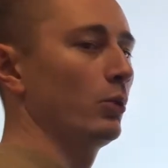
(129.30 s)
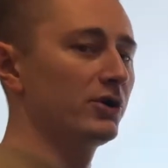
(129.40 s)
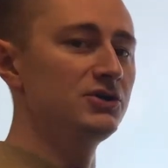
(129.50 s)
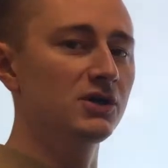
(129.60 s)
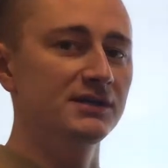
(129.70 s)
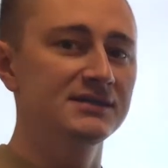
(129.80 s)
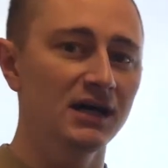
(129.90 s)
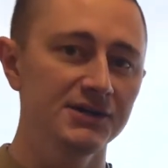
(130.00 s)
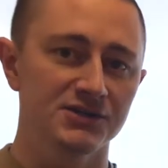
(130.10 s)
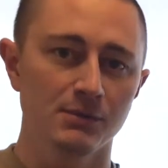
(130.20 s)
where you can
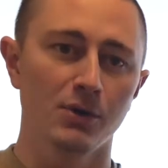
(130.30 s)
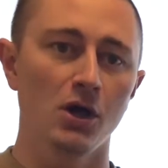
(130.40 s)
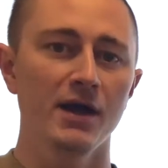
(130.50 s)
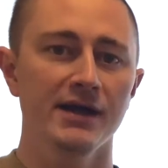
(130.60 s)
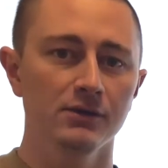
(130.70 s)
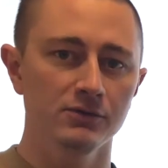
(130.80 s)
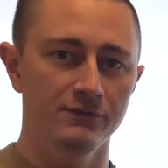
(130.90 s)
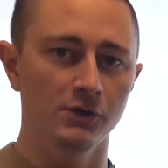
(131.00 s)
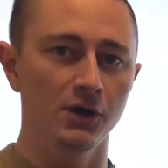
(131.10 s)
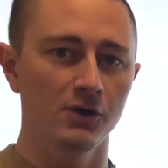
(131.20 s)
touch the ball handler
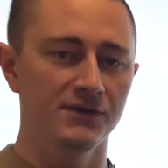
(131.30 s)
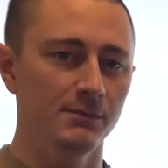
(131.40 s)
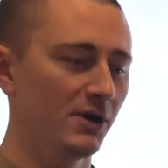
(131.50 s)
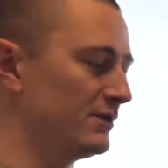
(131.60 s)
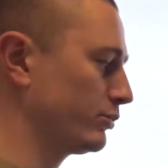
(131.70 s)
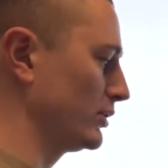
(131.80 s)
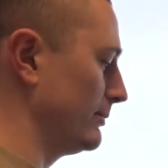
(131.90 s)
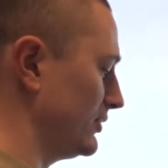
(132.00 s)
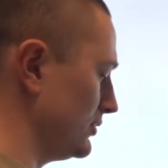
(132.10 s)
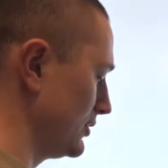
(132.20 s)
if you're guarding them on the
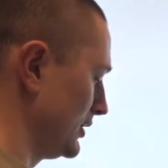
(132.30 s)
perimeter,